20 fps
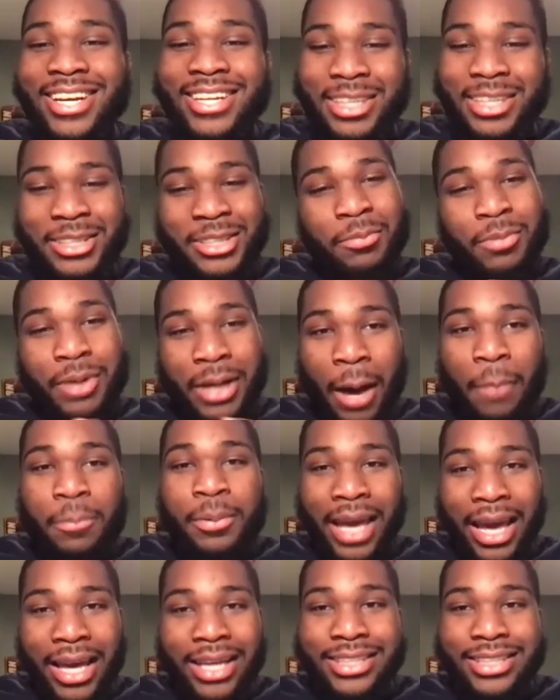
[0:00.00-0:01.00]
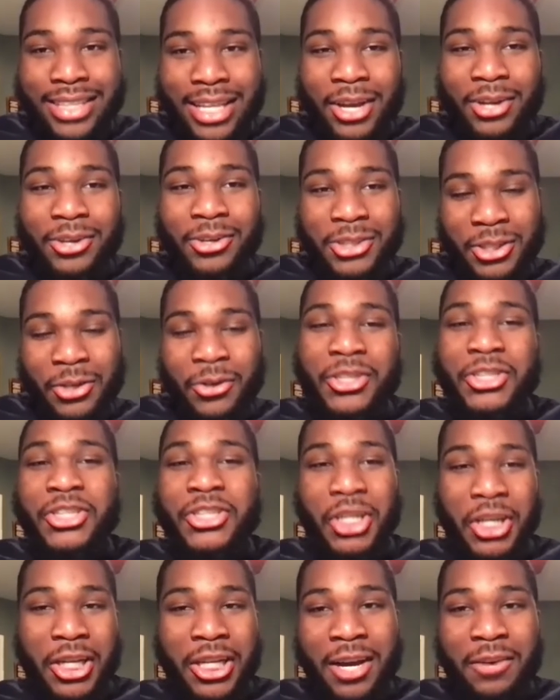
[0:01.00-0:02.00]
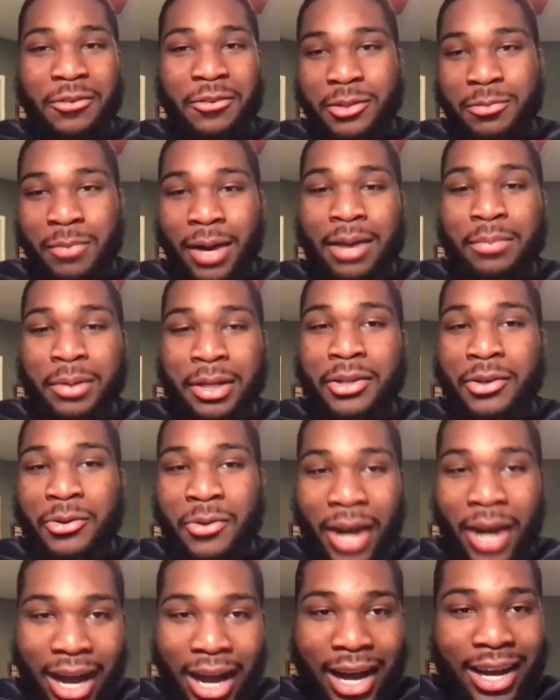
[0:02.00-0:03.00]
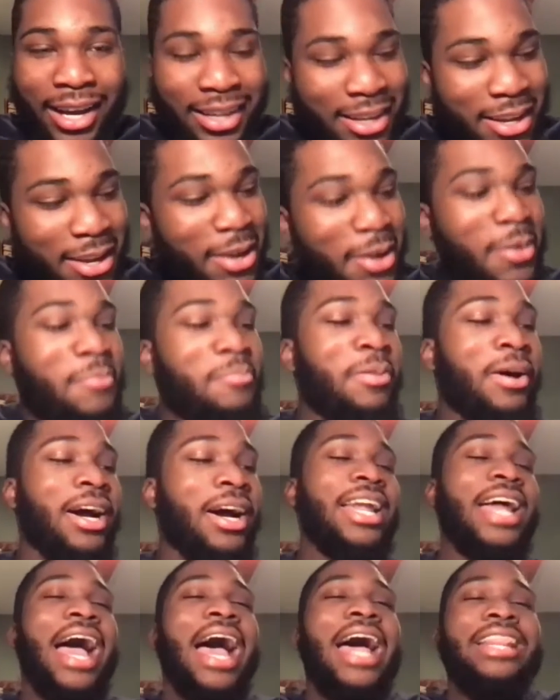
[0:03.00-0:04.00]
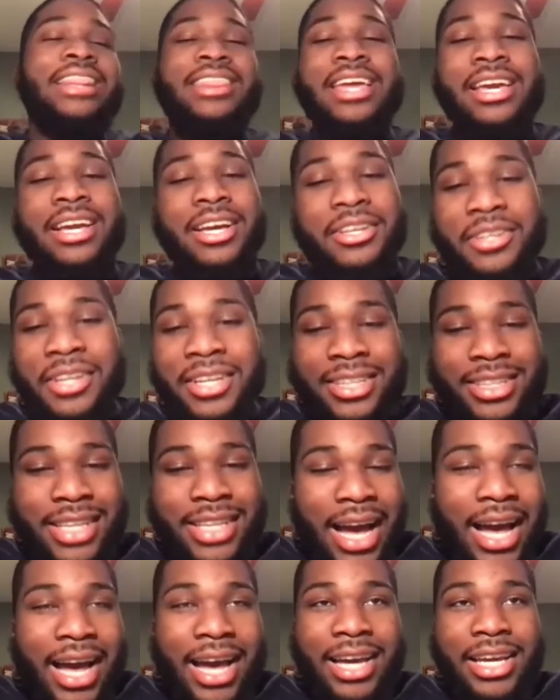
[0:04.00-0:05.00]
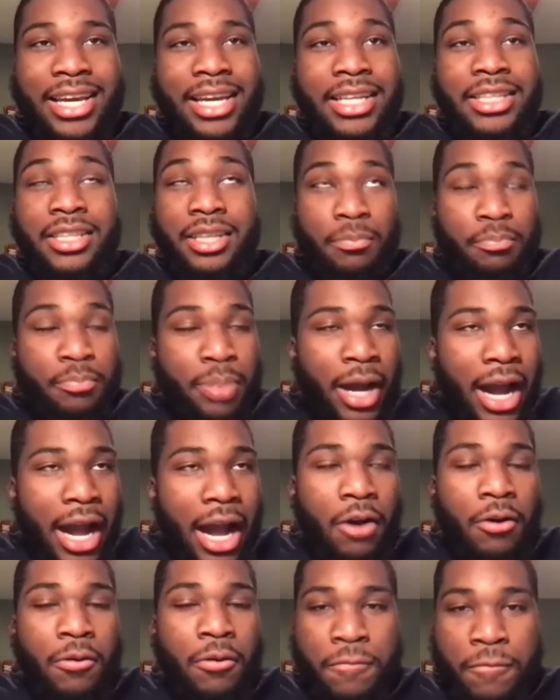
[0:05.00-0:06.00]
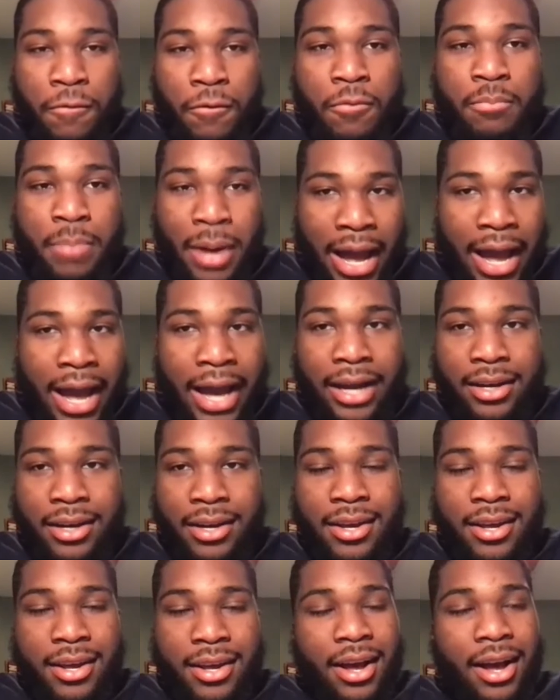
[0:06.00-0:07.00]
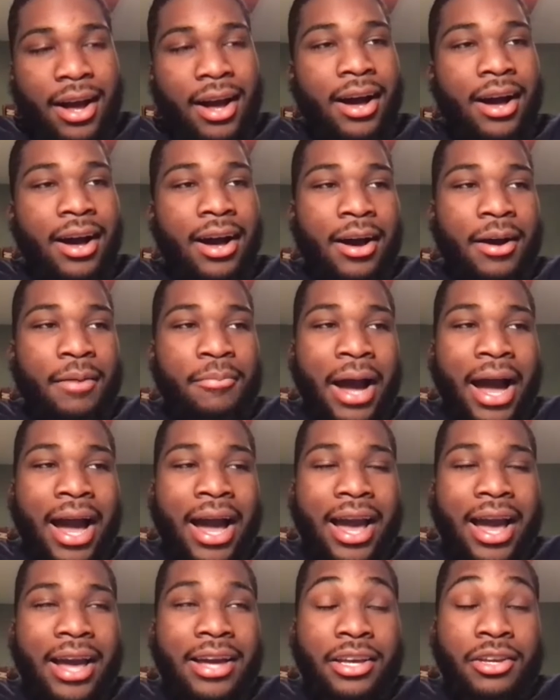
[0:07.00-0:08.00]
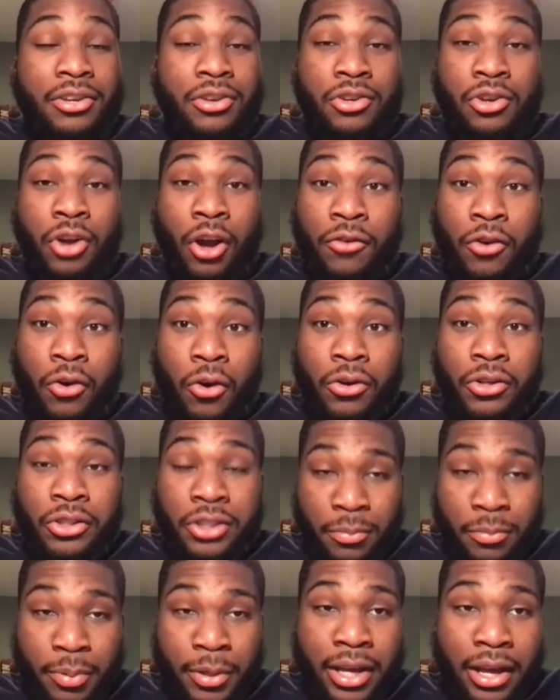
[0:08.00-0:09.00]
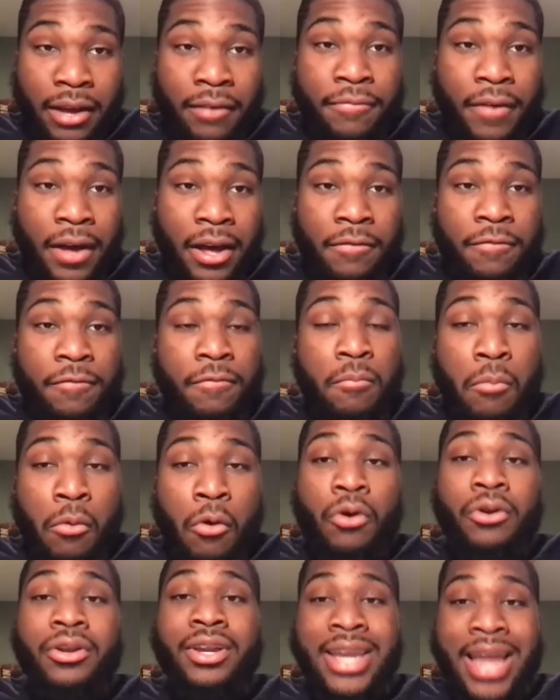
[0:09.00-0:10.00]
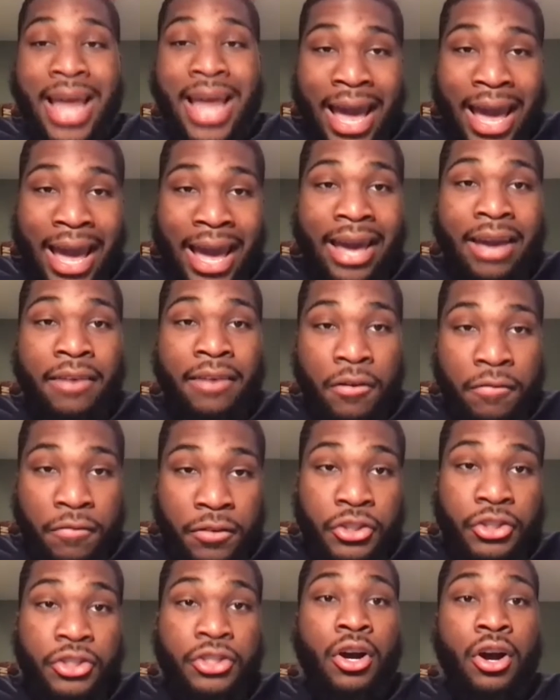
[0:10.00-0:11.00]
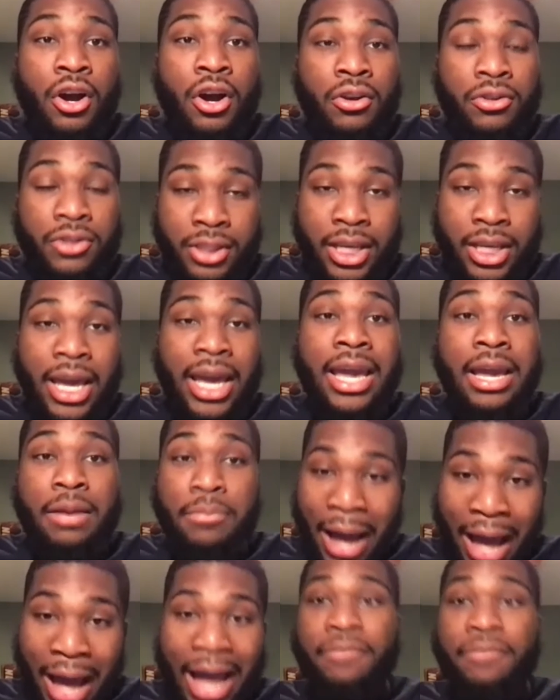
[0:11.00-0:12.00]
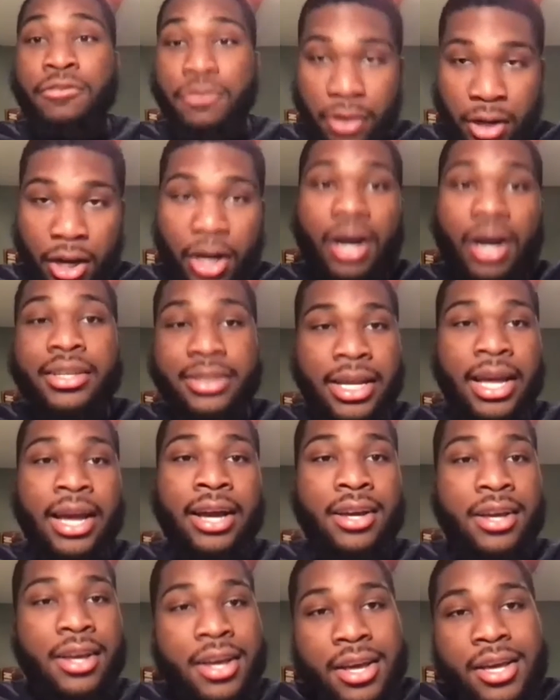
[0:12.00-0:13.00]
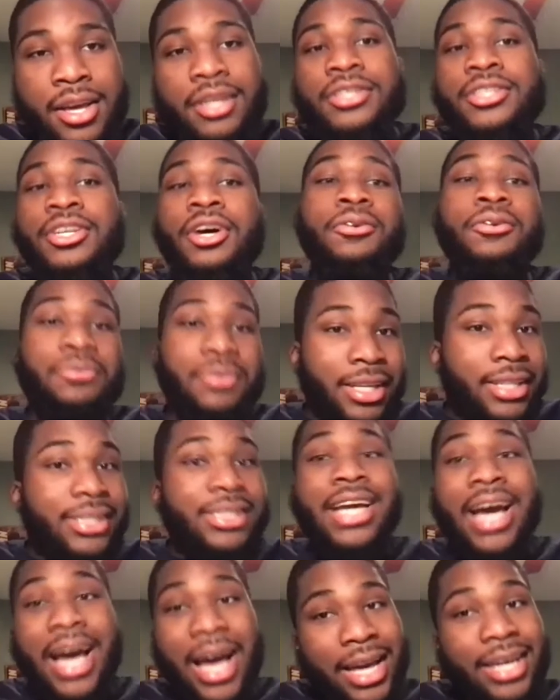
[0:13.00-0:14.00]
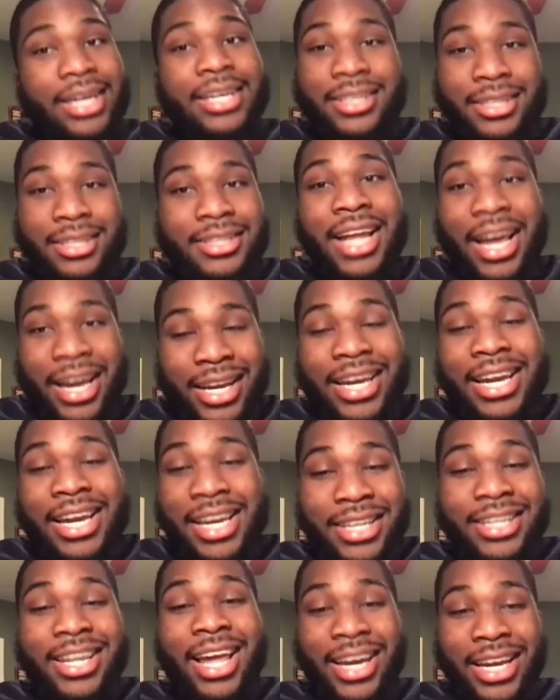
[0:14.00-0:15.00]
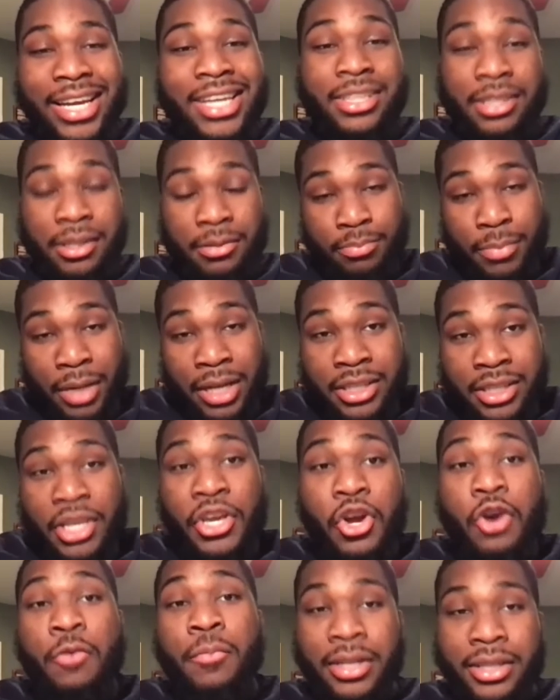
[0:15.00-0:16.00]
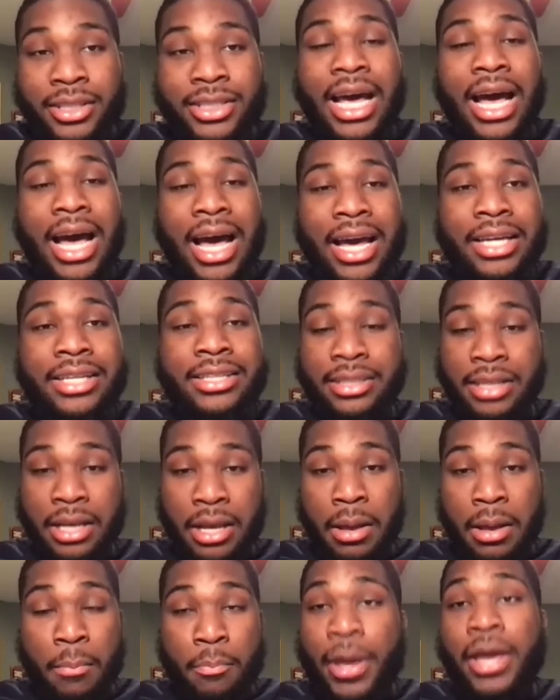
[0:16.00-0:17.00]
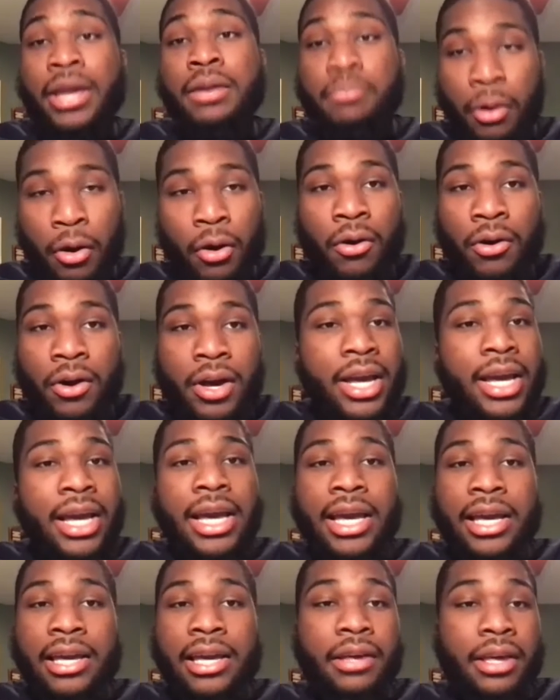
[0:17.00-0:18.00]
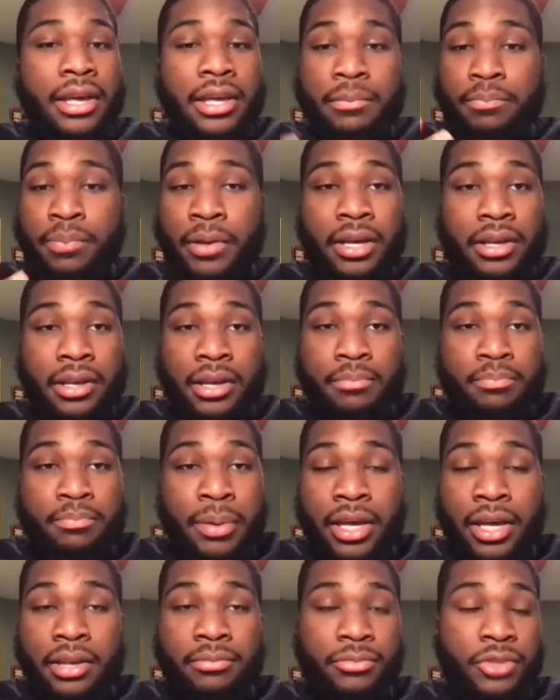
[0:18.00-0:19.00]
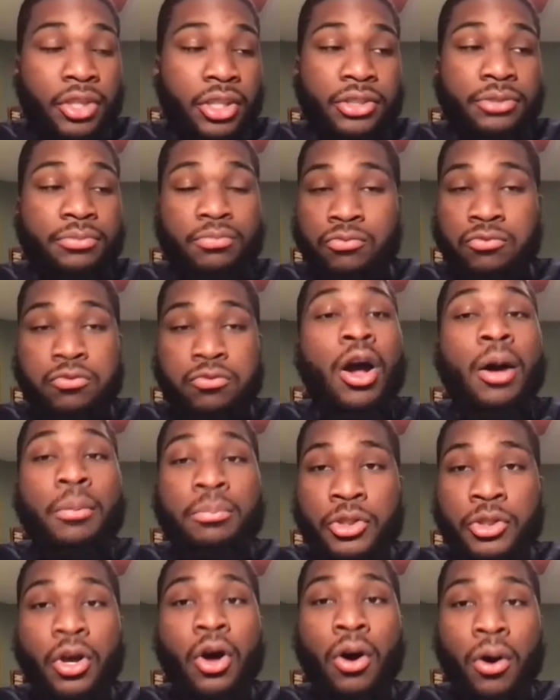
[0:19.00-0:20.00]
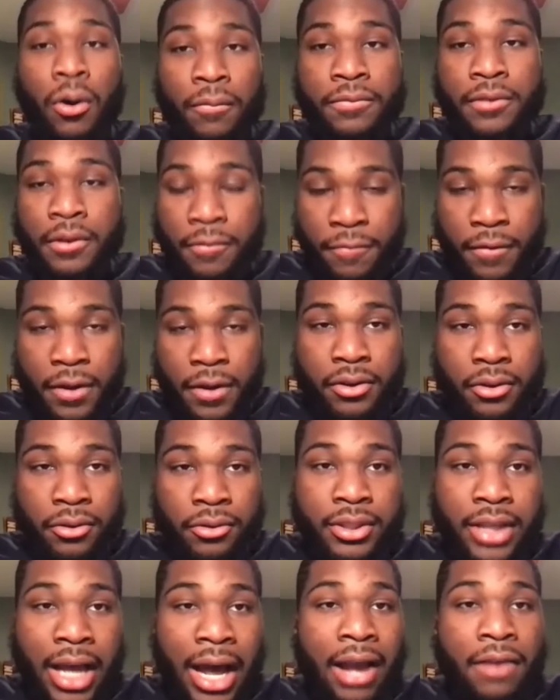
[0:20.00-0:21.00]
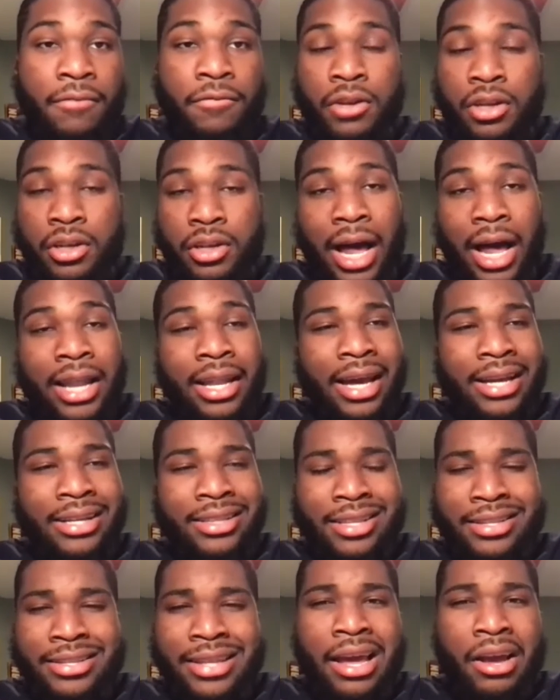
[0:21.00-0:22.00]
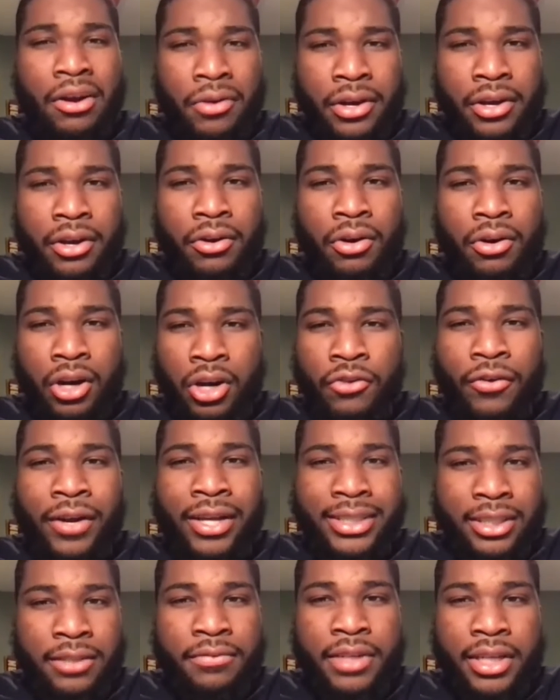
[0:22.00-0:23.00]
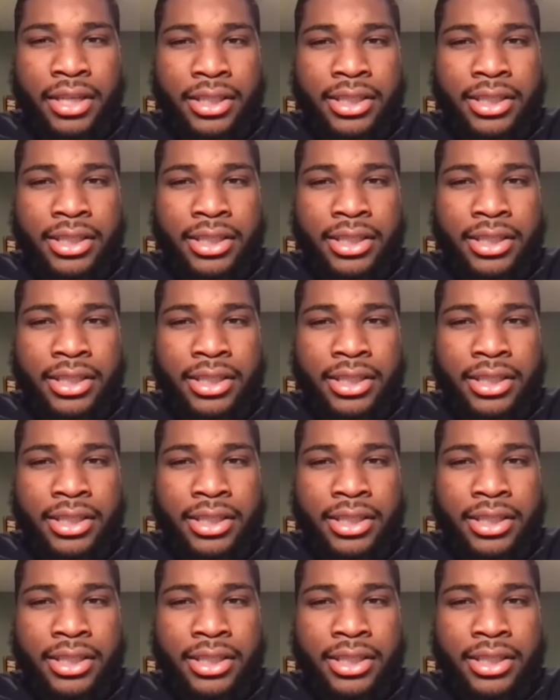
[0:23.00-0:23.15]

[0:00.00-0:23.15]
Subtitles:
some cupcakes there, so his sugar levels might be a little high. But I think this guy, he's a powerful back. According to PFF, more than half of his yards came after contact. So this guy is he's a human-sized pinball. He just rubs off defenders. I like the downhill aggressiveness